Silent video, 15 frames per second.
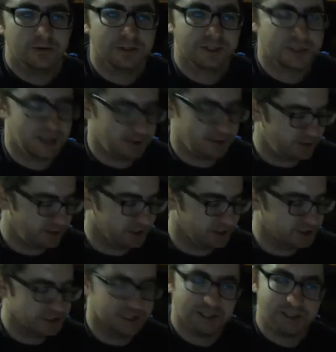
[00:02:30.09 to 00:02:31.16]
which, I mean, this
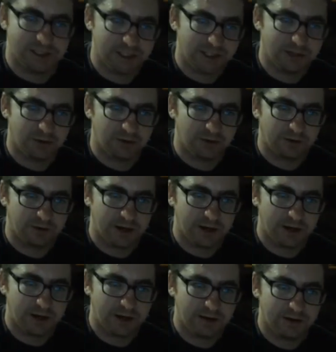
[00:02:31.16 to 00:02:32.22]
is a D chord right
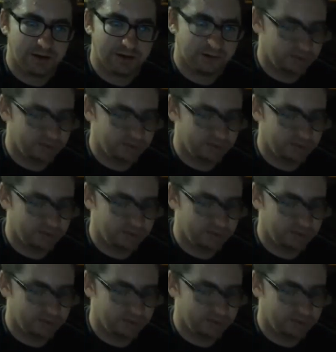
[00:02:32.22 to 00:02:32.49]
here.